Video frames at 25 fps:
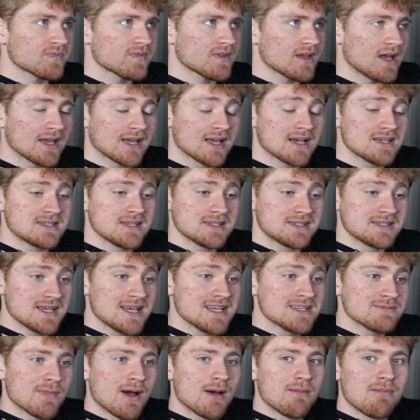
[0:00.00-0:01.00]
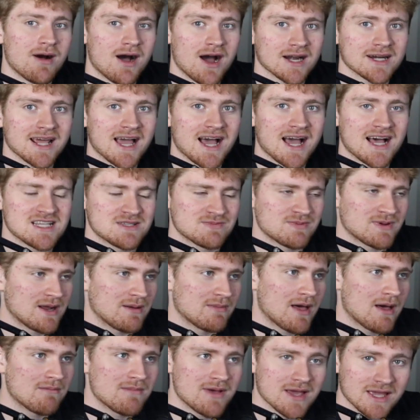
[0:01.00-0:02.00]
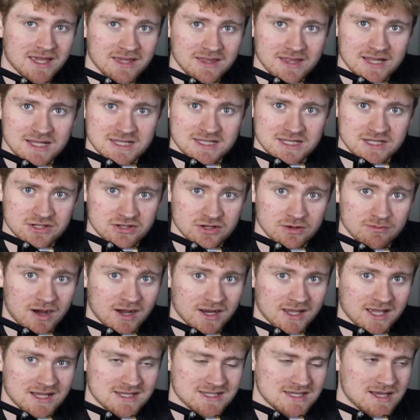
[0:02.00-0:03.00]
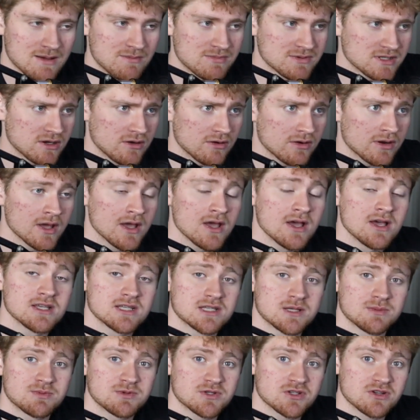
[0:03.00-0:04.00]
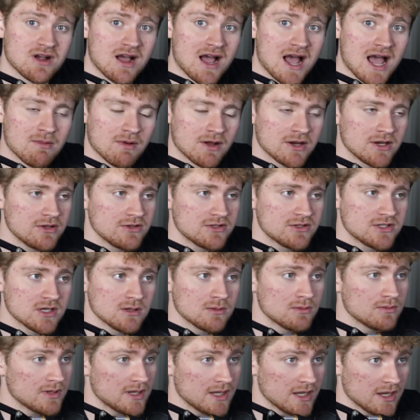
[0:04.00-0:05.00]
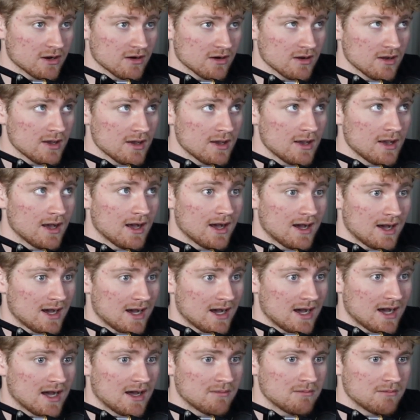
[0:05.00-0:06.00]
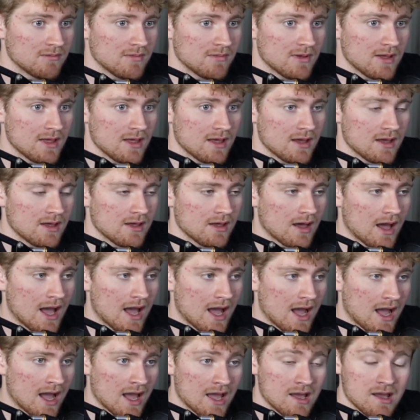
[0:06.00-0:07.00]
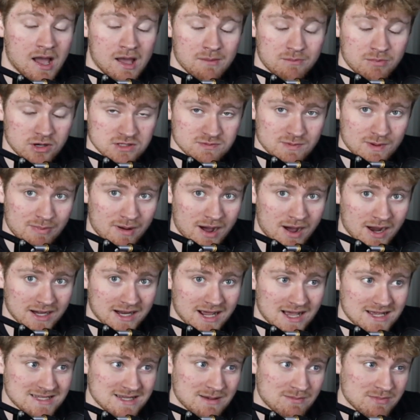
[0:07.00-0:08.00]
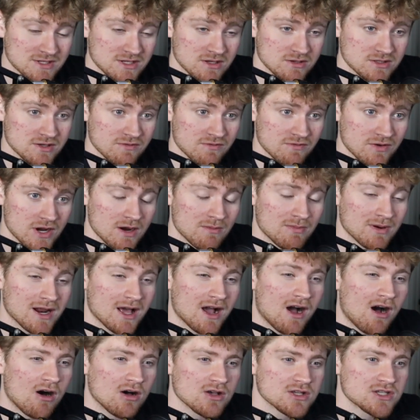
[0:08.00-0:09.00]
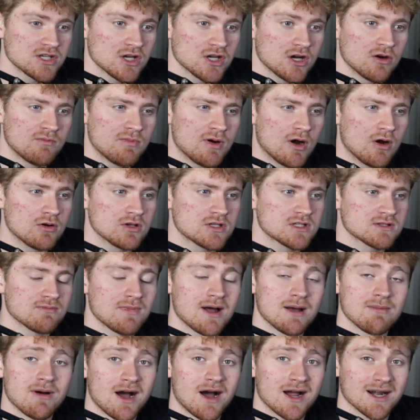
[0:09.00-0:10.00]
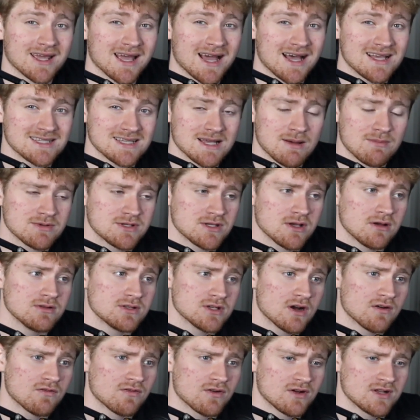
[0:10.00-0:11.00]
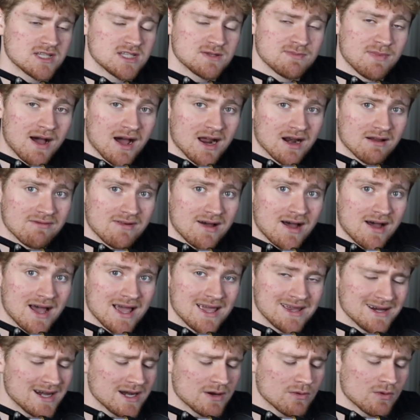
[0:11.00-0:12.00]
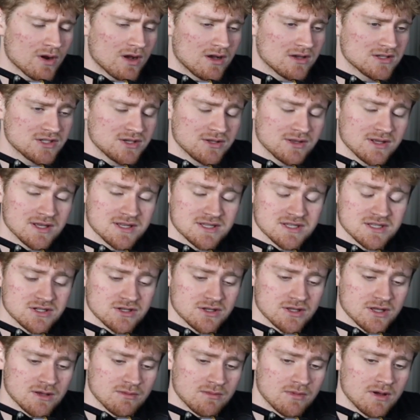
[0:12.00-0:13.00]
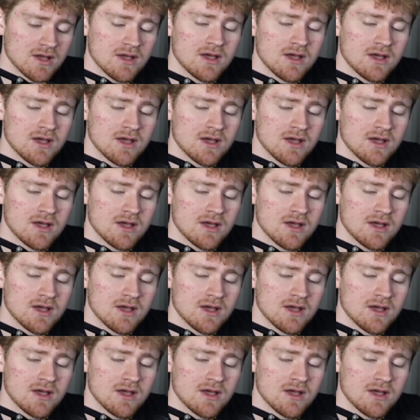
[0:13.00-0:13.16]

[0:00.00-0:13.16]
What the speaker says: guess this is my podcast, but I'm not making this into a podcast episode. Subscribe on YouTube here. I post my podcast episodes over here, but I also post my podcast episodes over on Spotify and anywhere else you listen to them.